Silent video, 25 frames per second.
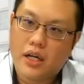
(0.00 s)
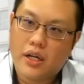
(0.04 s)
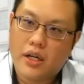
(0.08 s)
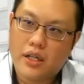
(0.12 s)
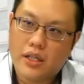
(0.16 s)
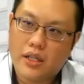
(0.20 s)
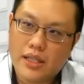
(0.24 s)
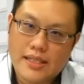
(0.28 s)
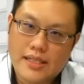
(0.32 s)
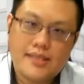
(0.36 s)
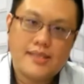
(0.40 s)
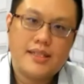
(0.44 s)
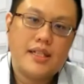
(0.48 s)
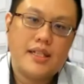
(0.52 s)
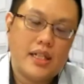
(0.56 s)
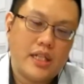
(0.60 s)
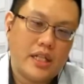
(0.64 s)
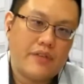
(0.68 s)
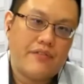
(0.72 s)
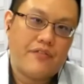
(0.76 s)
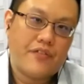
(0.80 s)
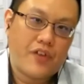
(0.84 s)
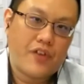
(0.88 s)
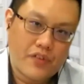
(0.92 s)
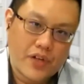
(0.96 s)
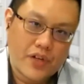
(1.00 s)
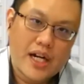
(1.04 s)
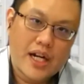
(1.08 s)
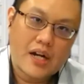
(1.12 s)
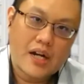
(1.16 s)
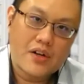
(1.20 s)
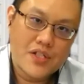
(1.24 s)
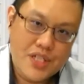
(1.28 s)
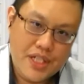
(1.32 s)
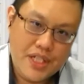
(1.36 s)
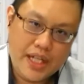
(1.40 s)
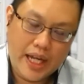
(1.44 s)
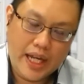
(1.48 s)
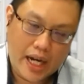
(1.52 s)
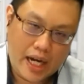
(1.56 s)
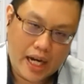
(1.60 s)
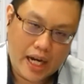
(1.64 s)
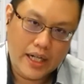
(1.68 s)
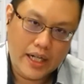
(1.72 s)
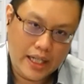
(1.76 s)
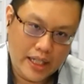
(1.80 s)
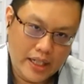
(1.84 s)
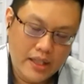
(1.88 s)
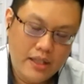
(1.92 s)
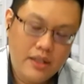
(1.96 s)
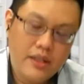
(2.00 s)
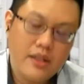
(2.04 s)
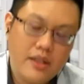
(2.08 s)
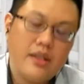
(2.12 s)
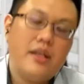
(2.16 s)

listed in the foreign currency they are in.